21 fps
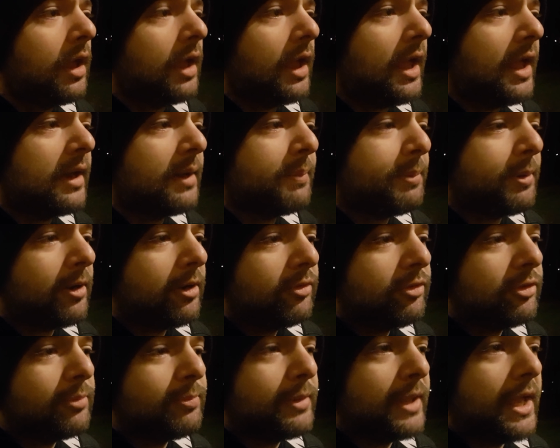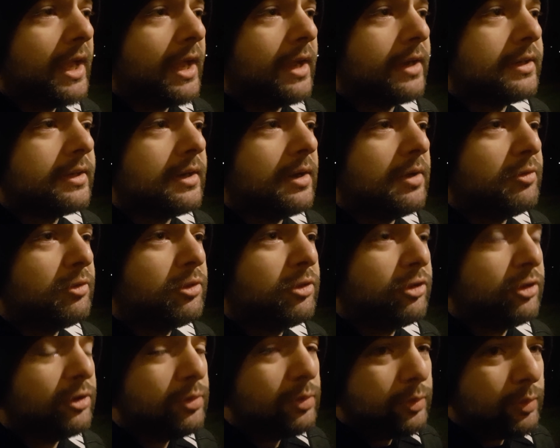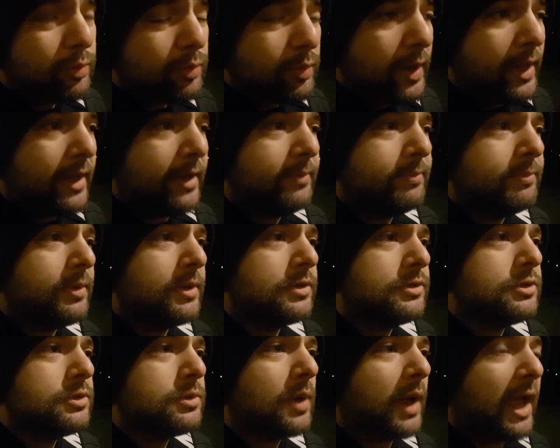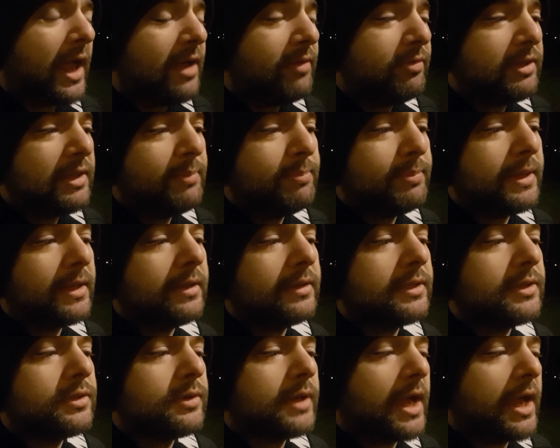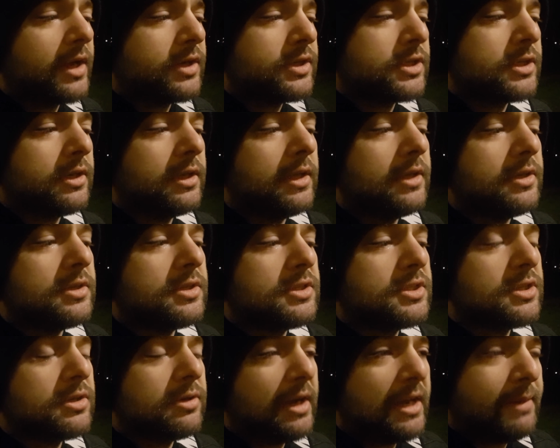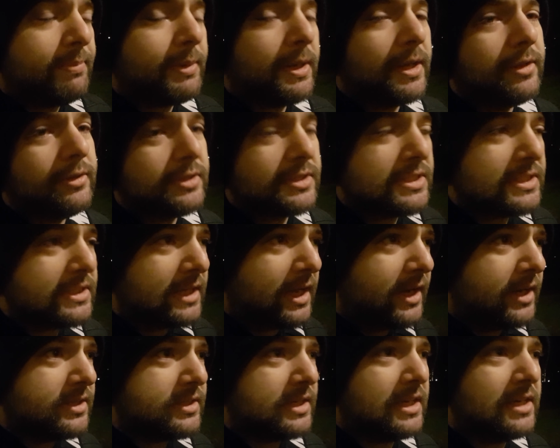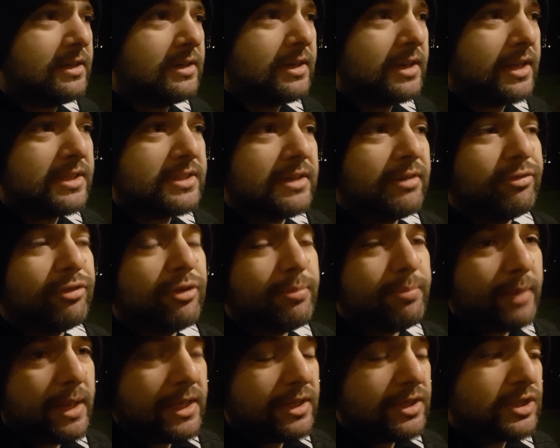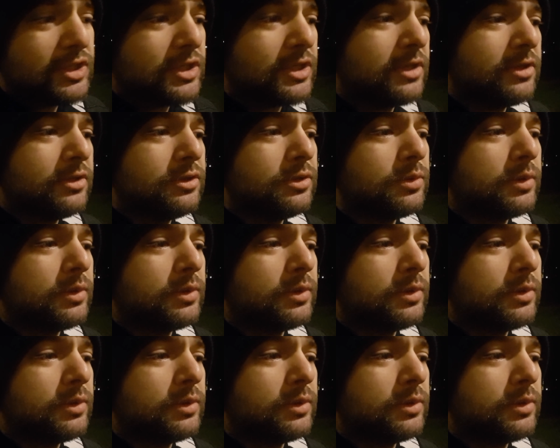And apart from that, through the web, you have the ability to actually scrape other sites, index information.